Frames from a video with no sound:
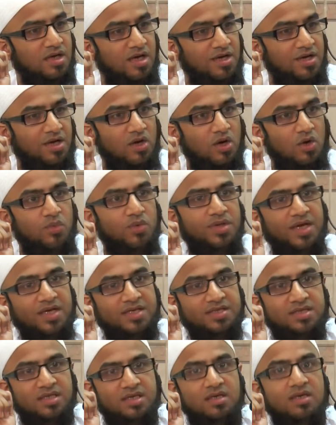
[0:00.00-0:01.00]
and along with the
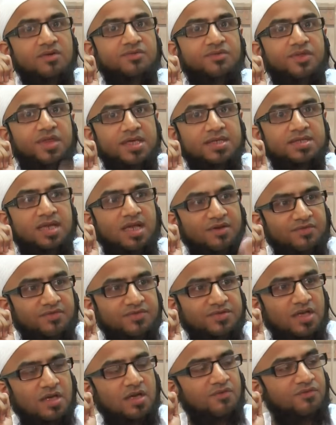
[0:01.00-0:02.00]
external things like
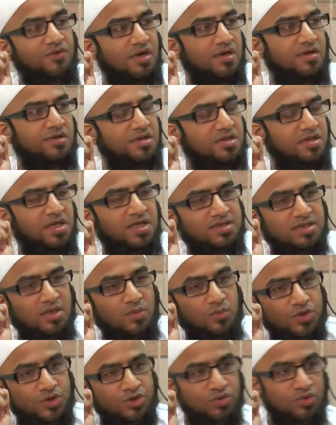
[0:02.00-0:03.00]
salat fard, the things
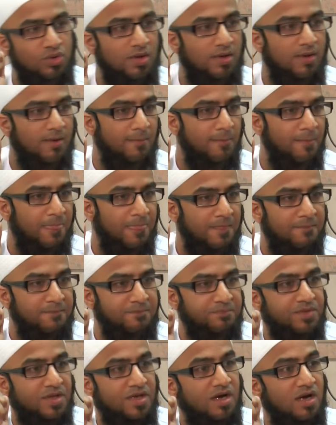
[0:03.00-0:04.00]
that we do,
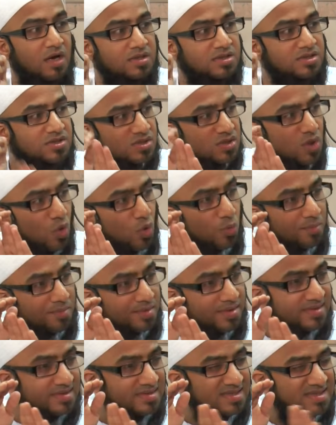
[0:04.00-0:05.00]
there are so
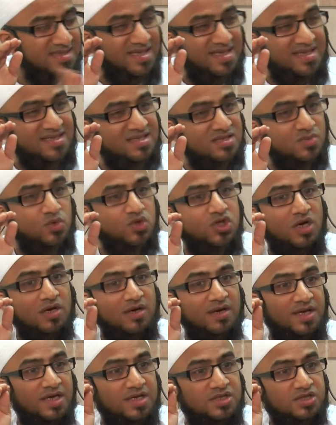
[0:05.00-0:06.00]
many sins which are
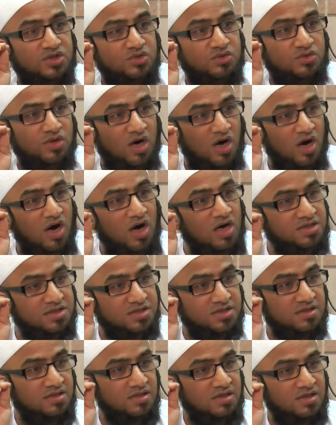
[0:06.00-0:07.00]
connected to the
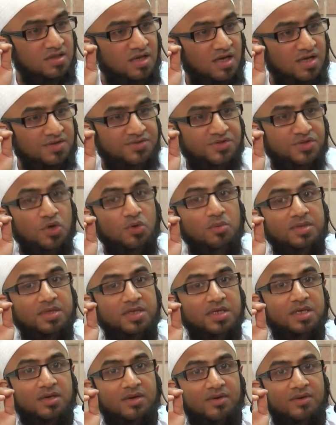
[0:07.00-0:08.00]
heart, and so
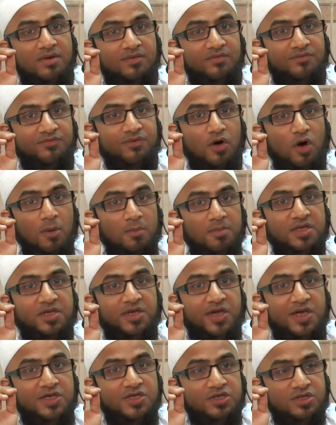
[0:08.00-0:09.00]
many
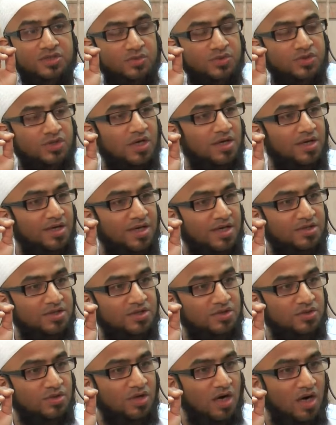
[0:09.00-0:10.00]
obligations which are
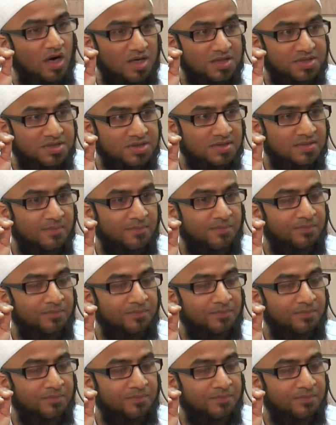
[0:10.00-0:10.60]
connected to the heart,